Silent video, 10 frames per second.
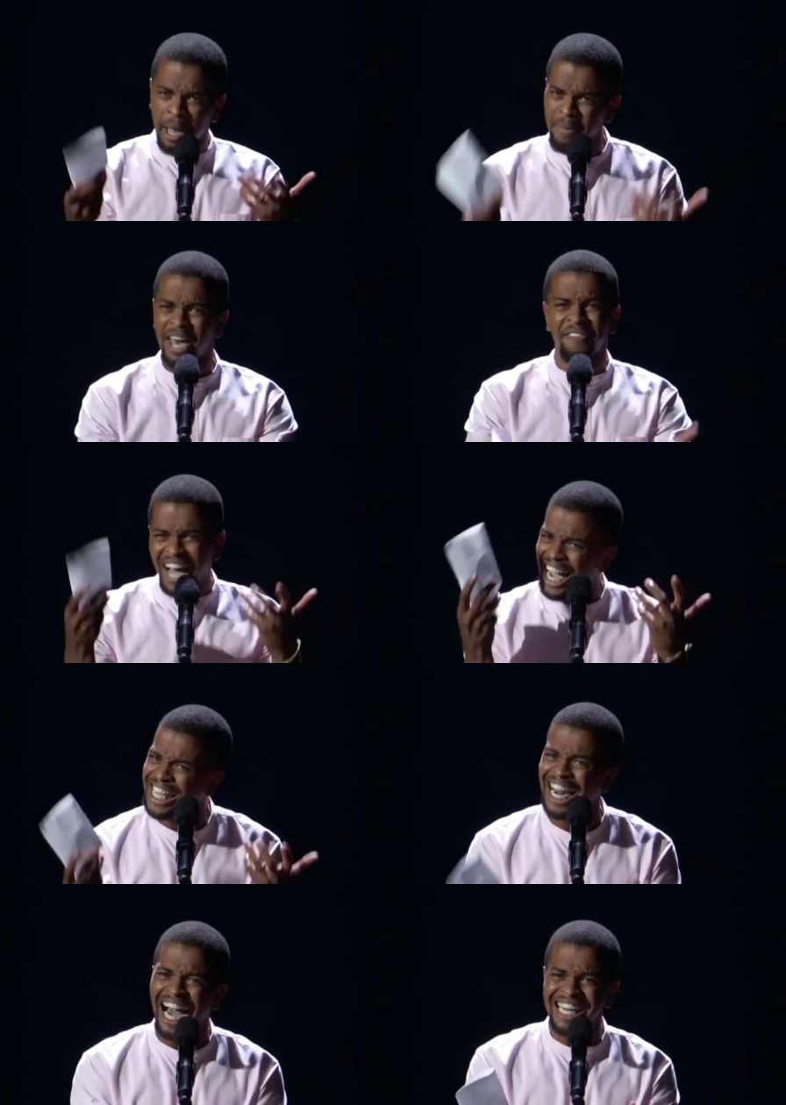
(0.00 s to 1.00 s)
time ever, I
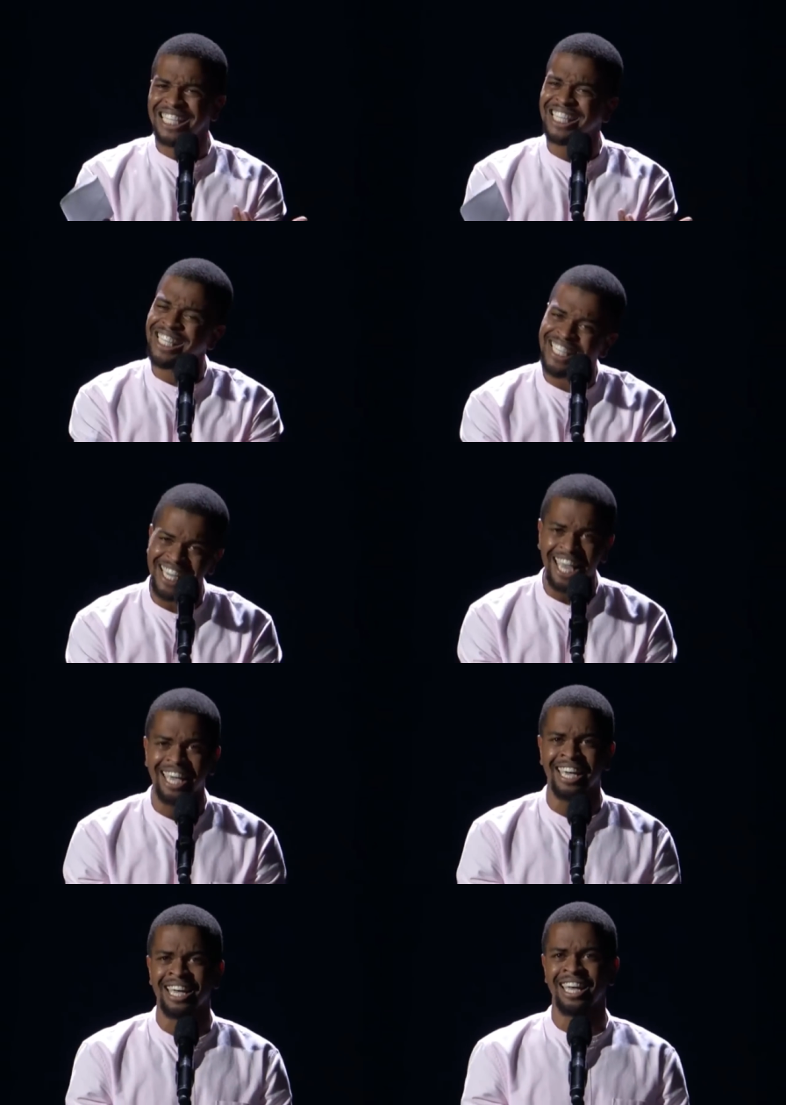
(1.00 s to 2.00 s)
can honestly
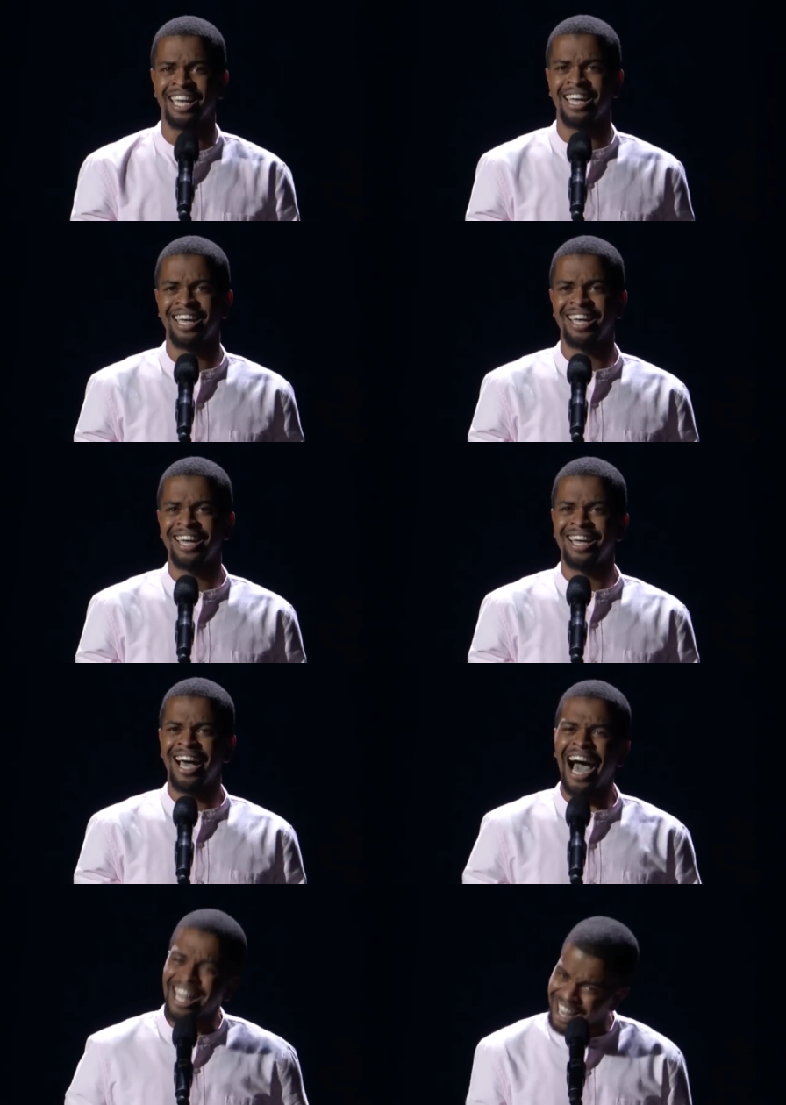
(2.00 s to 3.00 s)
say,
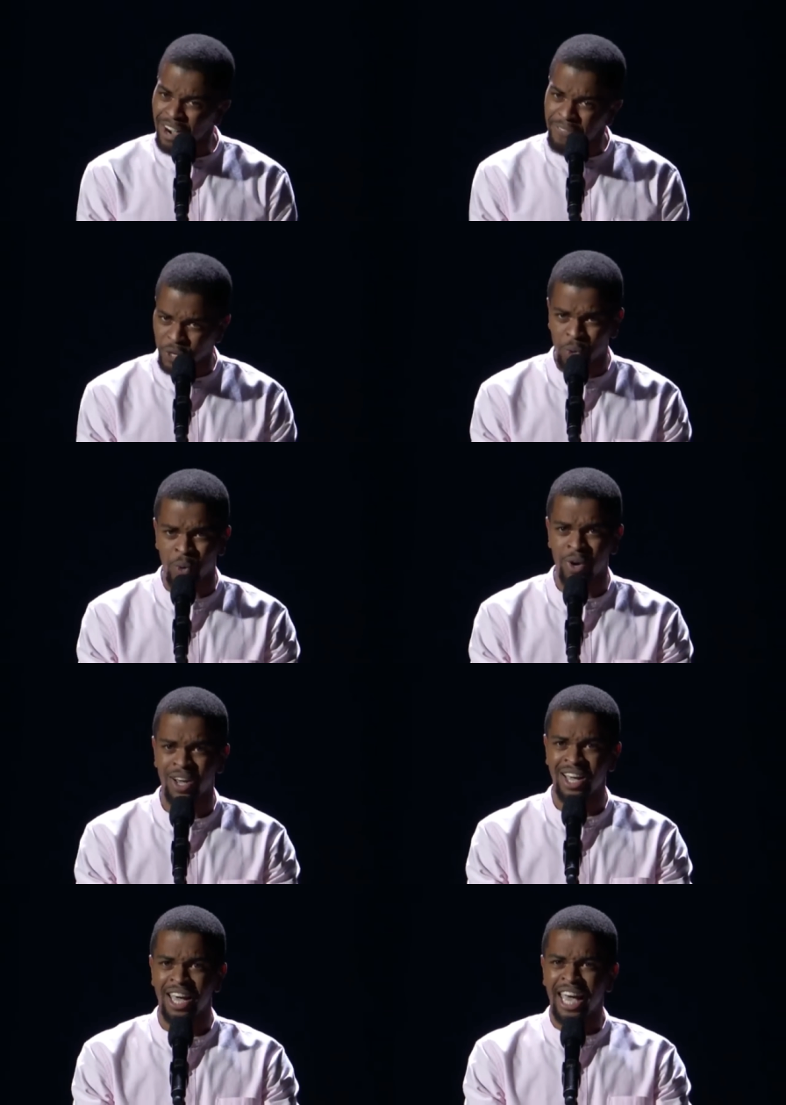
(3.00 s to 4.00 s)
I love you.
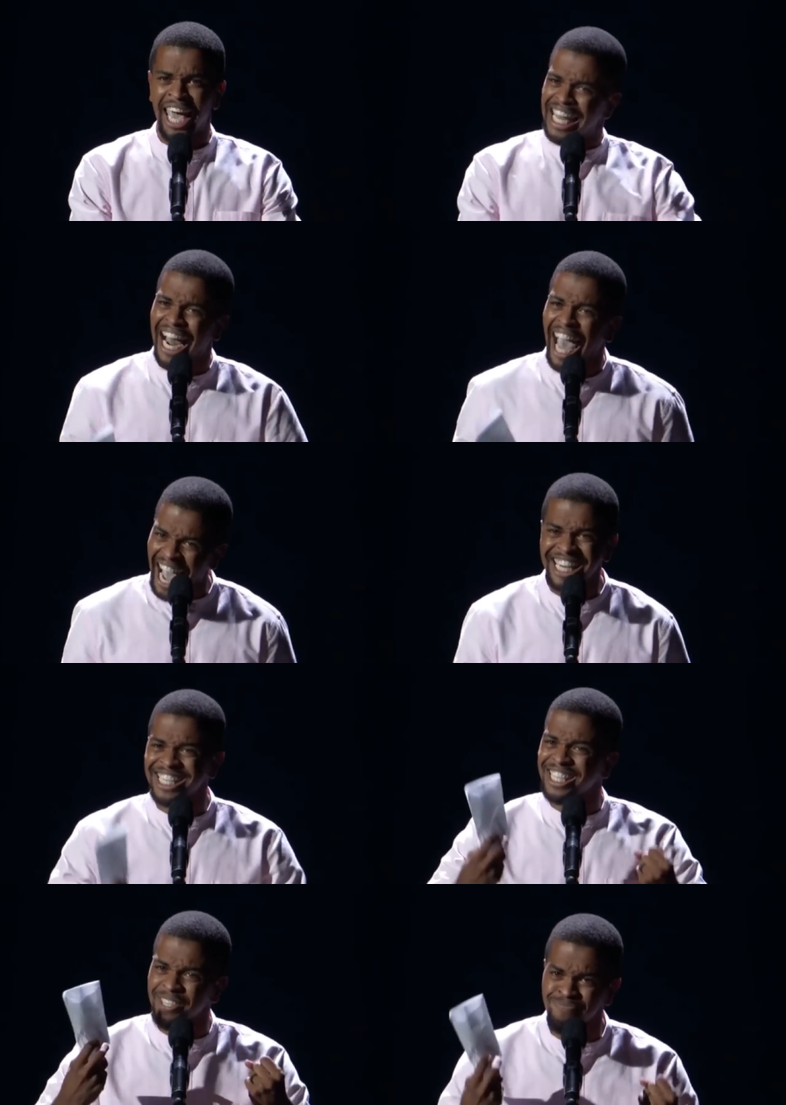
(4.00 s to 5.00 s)
And I
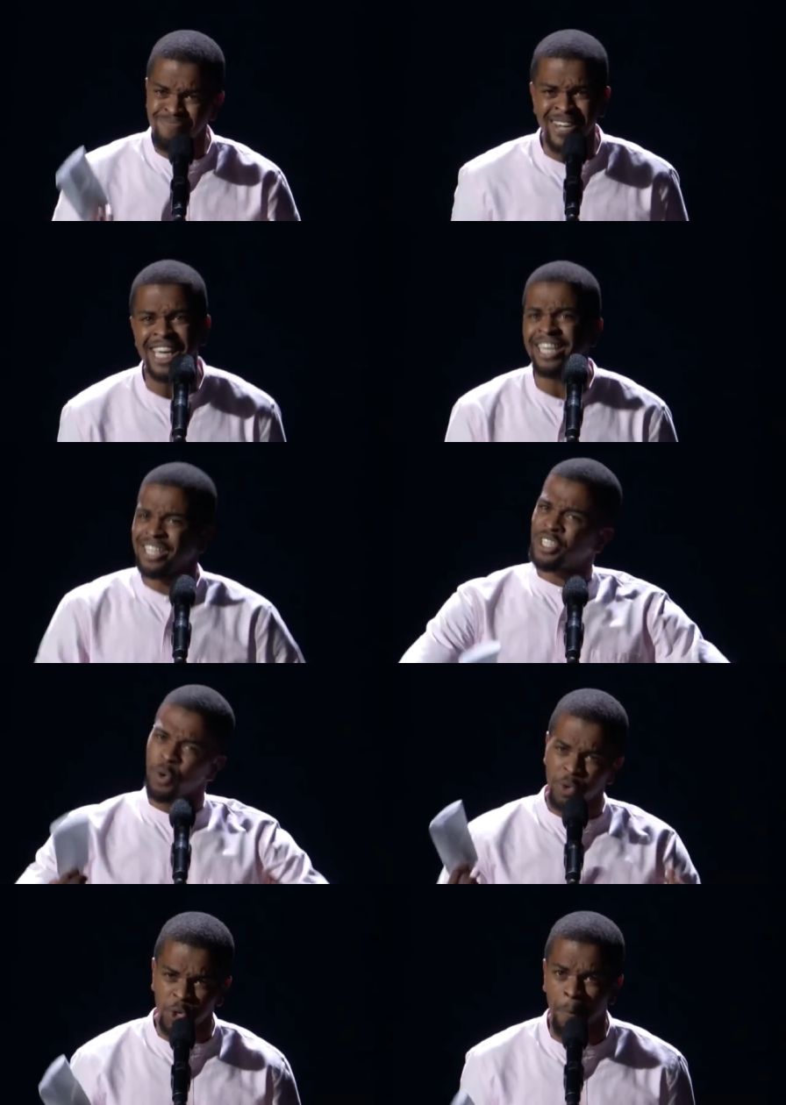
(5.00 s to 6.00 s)
actually mean it,
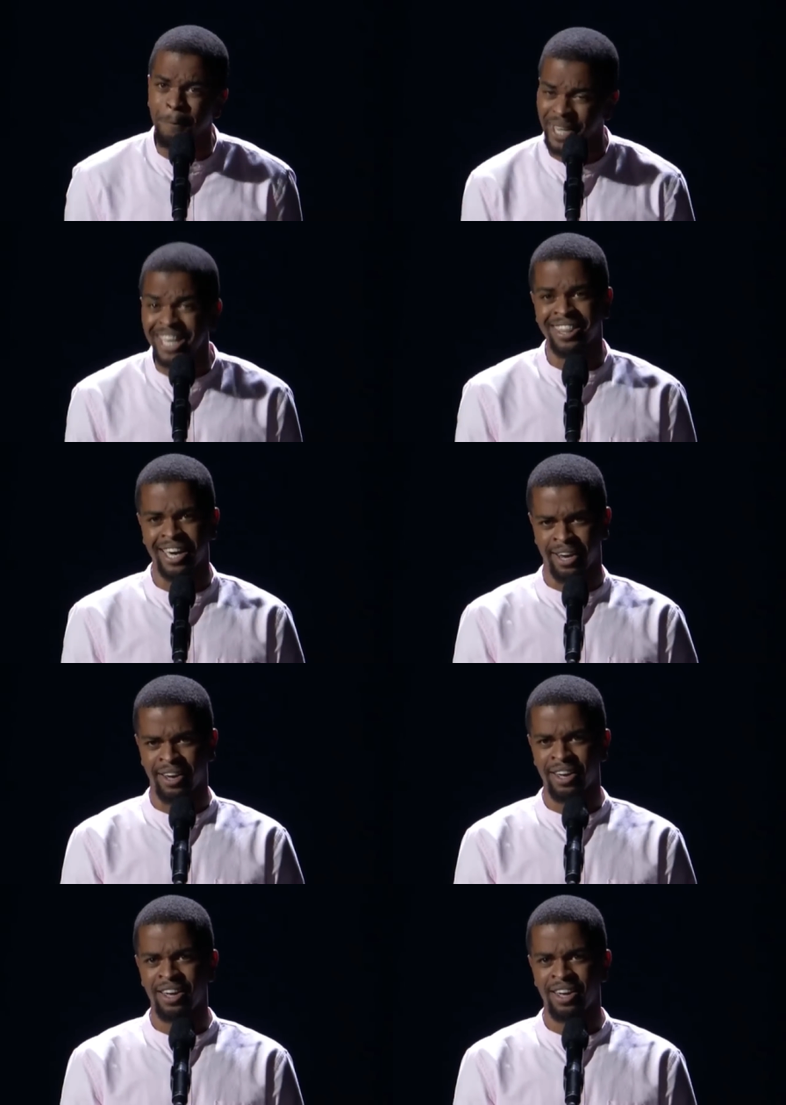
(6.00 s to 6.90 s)
so will you be there?